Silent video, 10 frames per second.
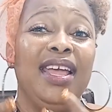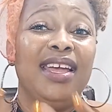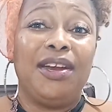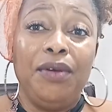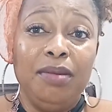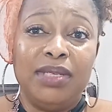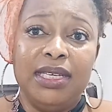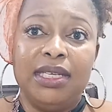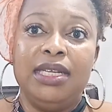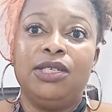creams
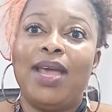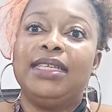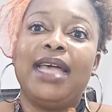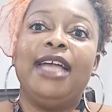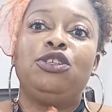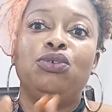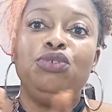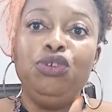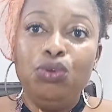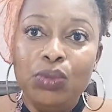easily, so I decided to
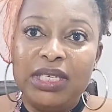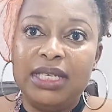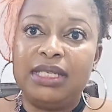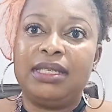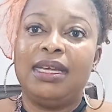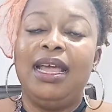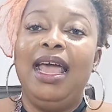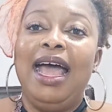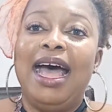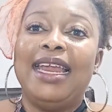use it,
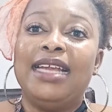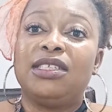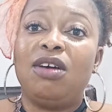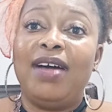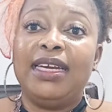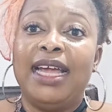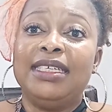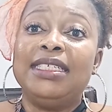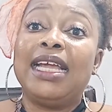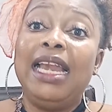and I discovered
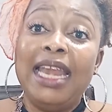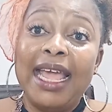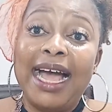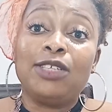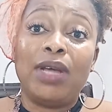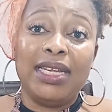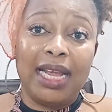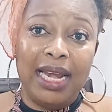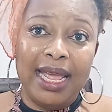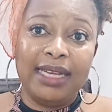that it actually
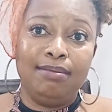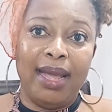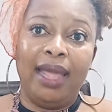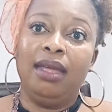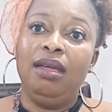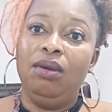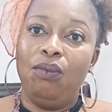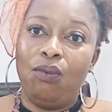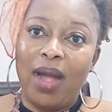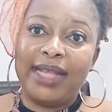cleared my
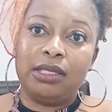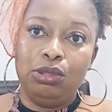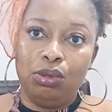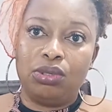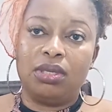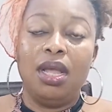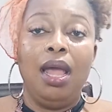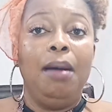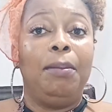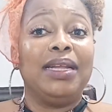white dots.
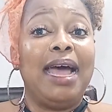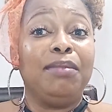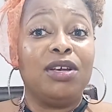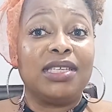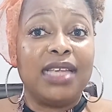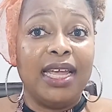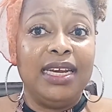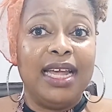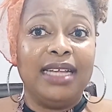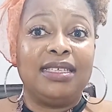But I'm not
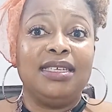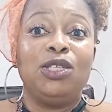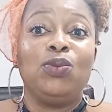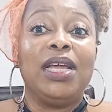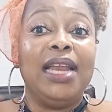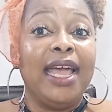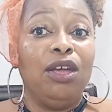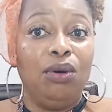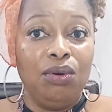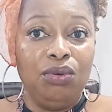saying that it will clear
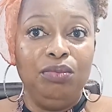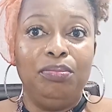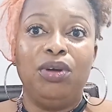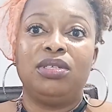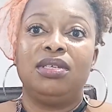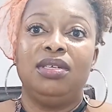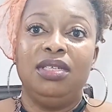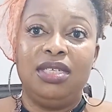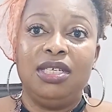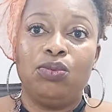your own, but
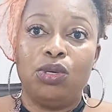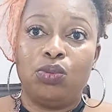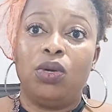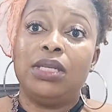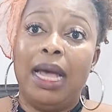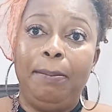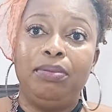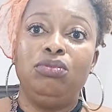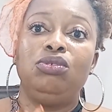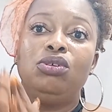this was what
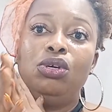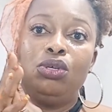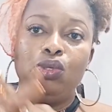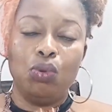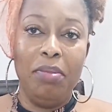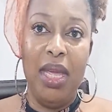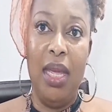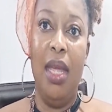happened to me.